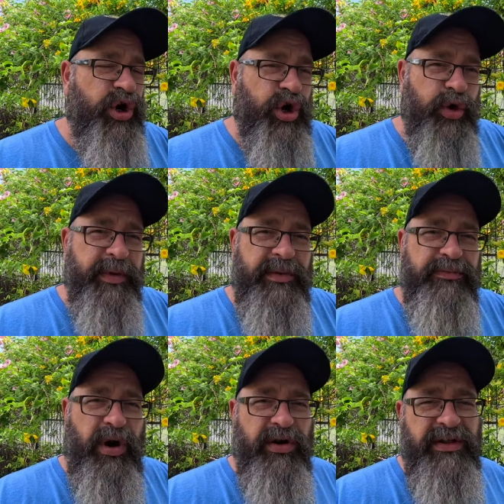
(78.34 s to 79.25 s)
urban
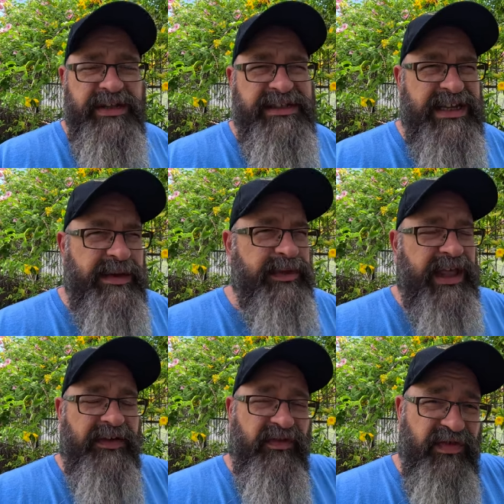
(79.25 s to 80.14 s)
part of the city, but they
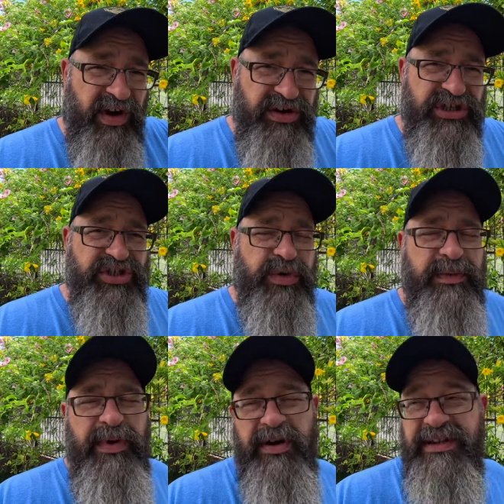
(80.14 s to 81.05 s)
have a very
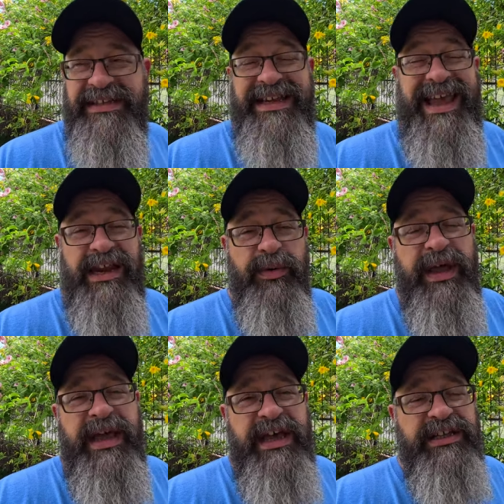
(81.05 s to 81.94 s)
discreet part of the city. Anyway,
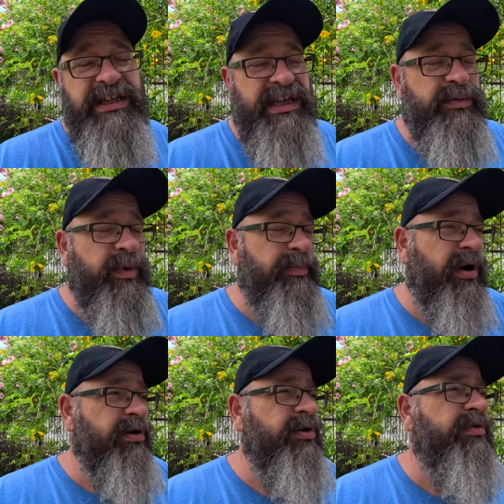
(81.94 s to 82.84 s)
the
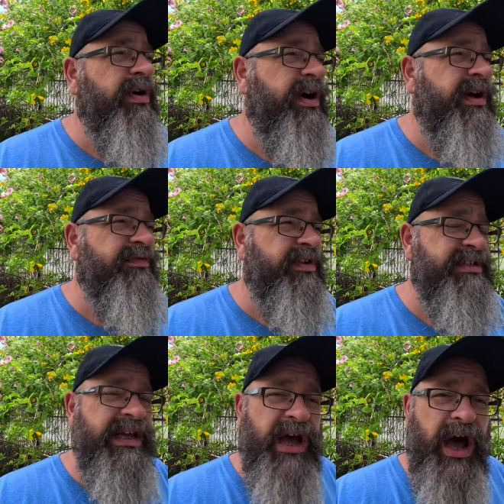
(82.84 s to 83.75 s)
Reparto
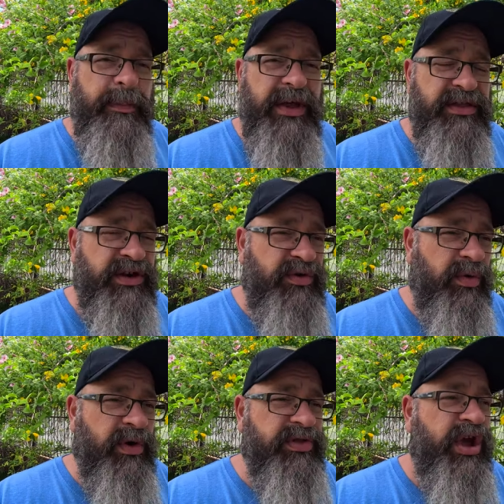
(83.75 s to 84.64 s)
Fonseca up in the
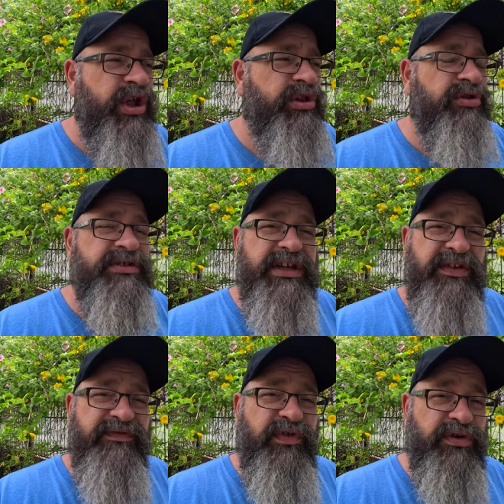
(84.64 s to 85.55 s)
north looks like the
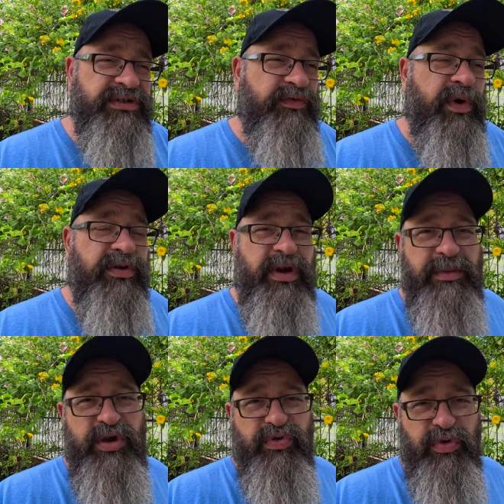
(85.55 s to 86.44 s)
first of where they're going
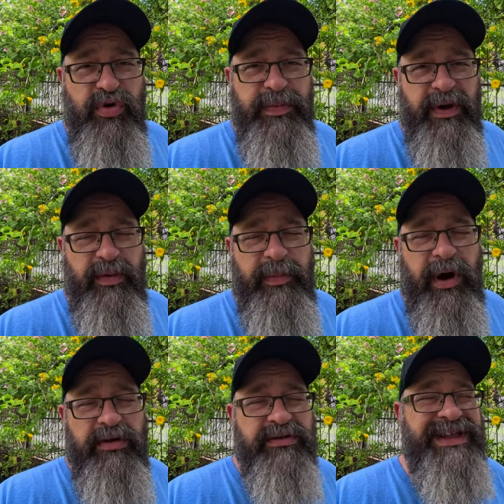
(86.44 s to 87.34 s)
to be grouping
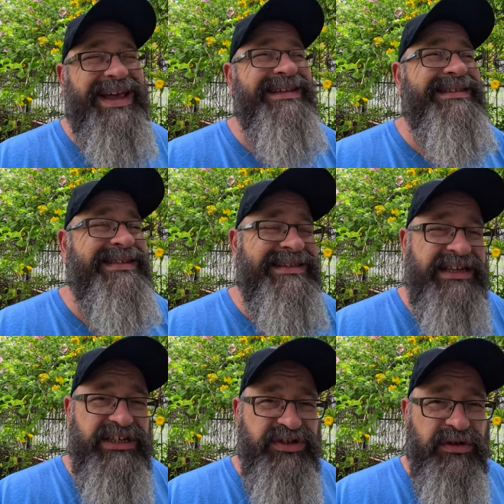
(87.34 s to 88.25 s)
repartos as the
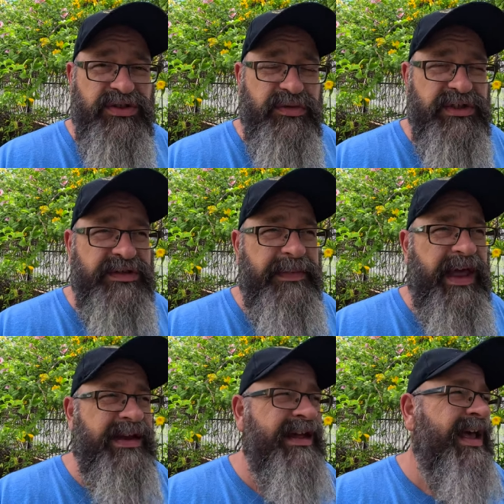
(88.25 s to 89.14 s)
city starts to expand.